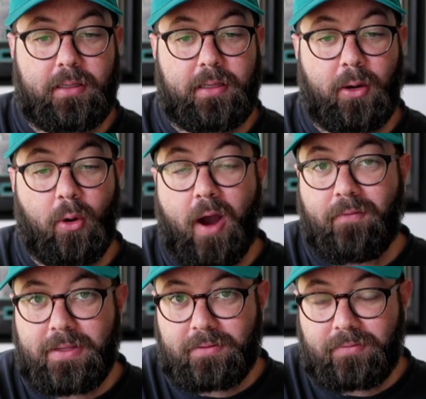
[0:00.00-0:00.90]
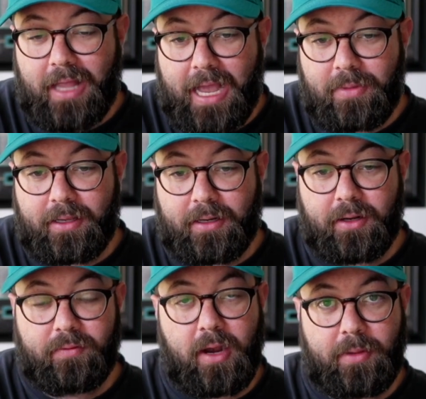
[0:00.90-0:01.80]
There were offensive linemen that could
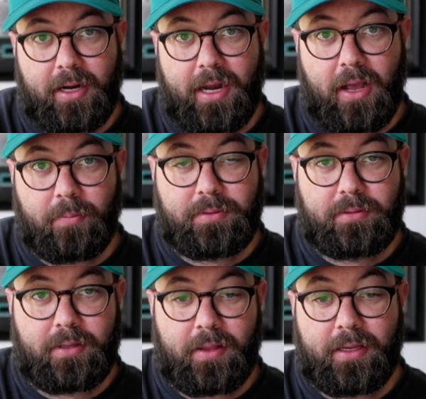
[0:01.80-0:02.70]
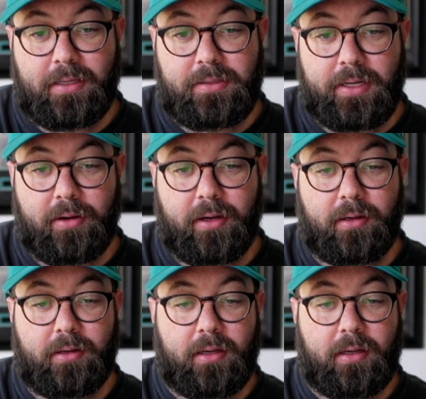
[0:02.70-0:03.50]
have come in and helped on the interior.